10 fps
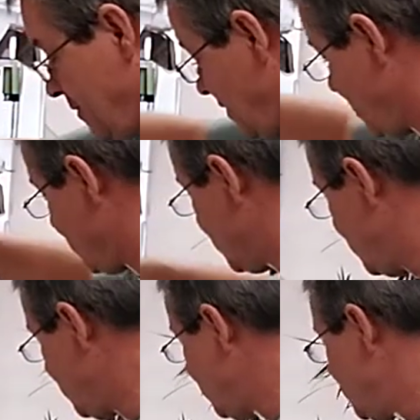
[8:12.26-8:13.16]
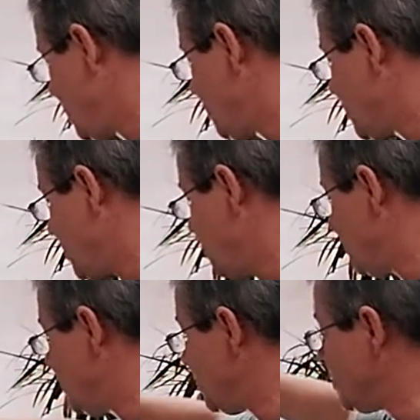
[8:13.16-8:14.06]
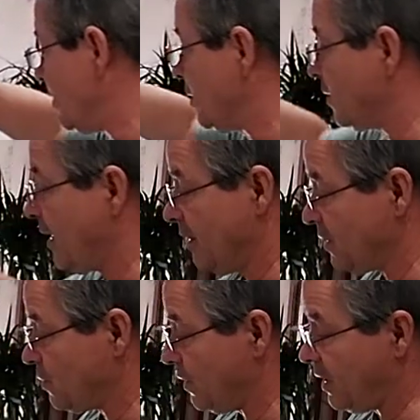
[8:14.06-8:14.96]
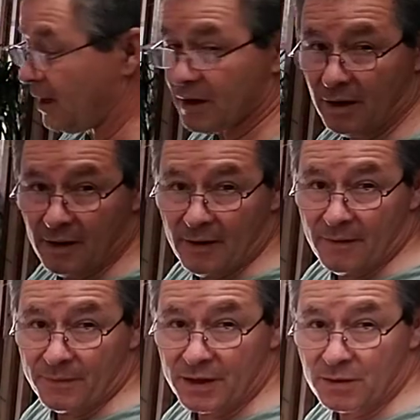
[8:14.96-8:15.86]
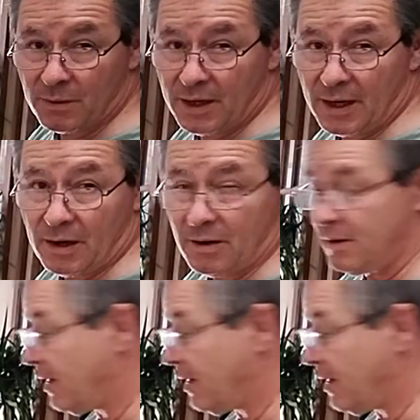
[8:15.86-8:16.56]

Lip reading: That one here. I'm going to move this one. Okay, this one here. This one here,